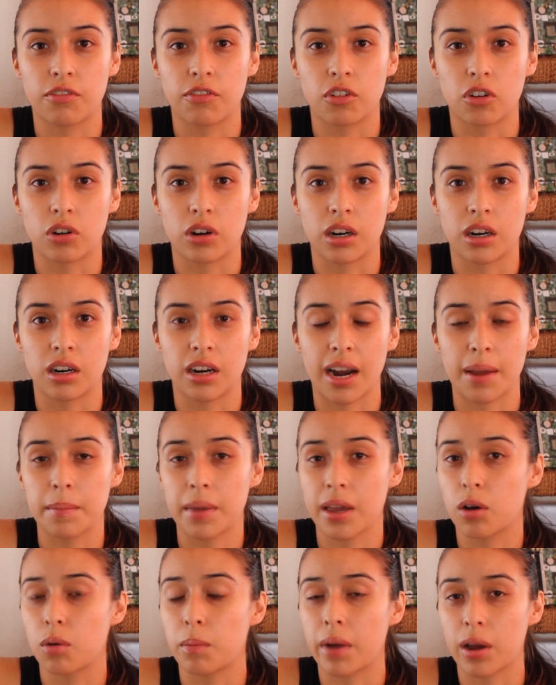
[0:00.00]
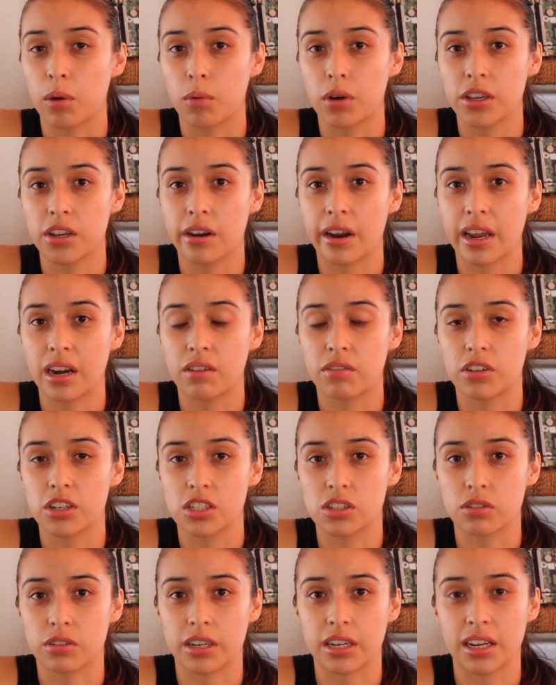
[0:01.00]
for, I make my one year
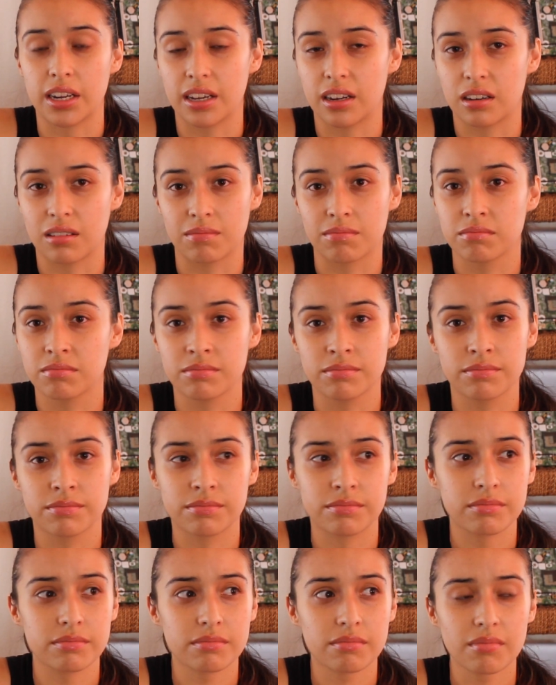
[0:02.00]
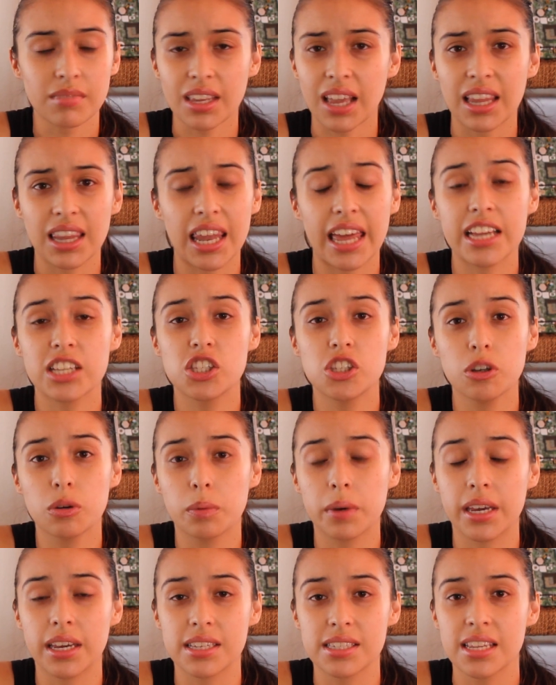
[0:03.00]
anniversary in like two
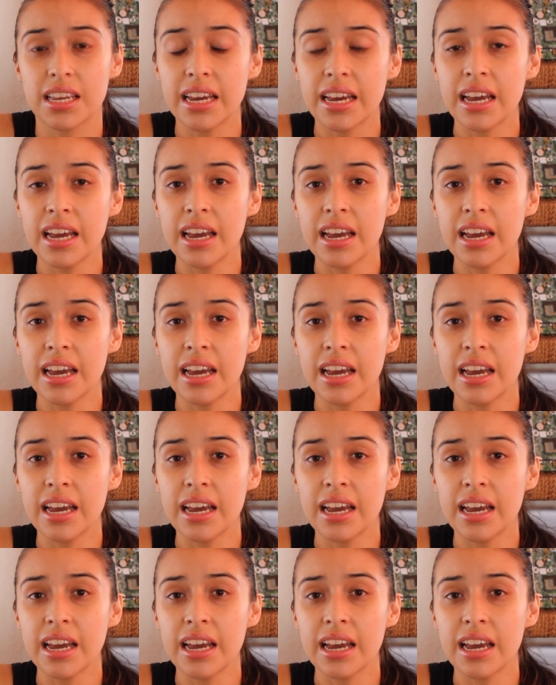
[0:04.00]
weeks.